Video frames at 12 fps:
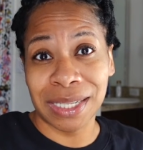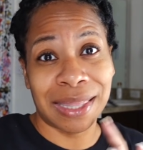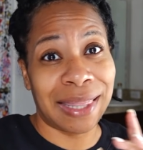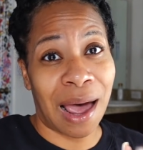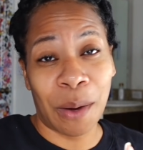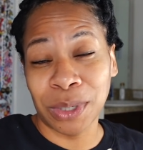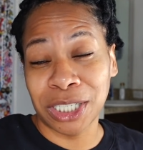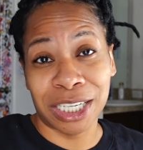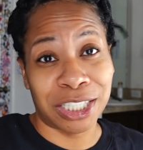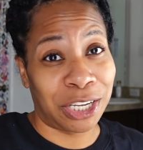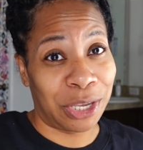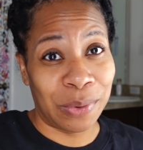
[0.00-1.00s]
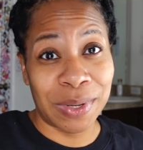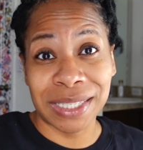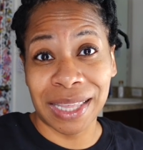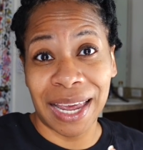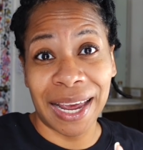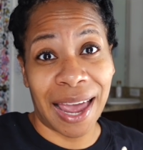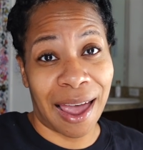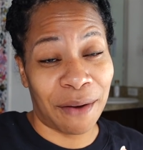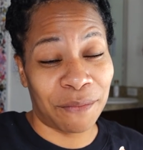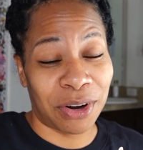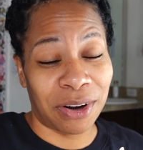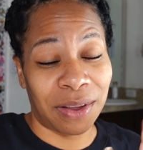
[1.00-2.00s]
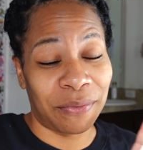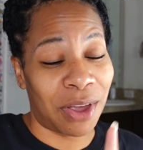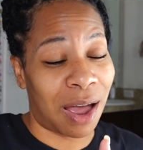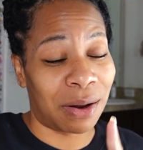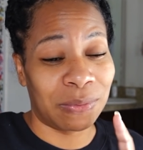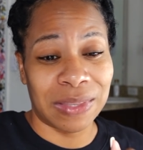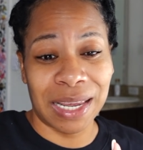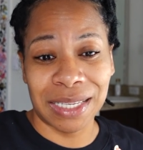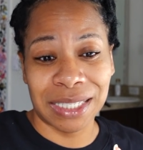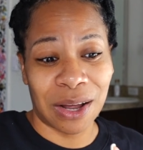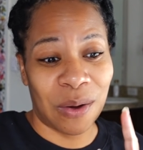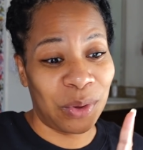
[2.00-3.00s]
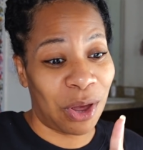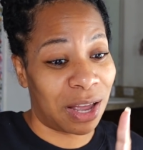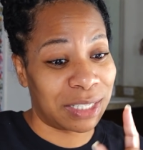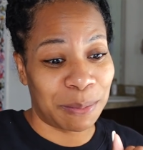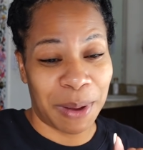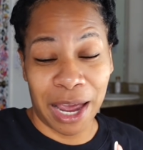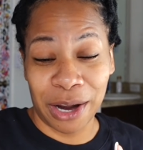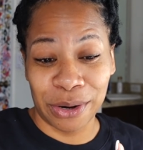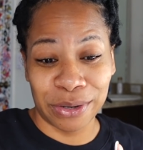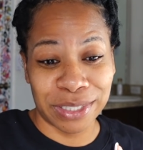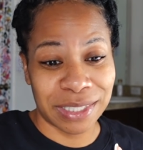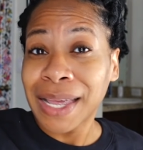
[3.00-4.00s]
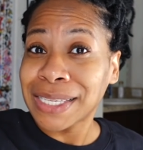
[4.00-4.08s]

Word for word: That was just the cutest thing ever. If y'all don't think so, y'all some haters.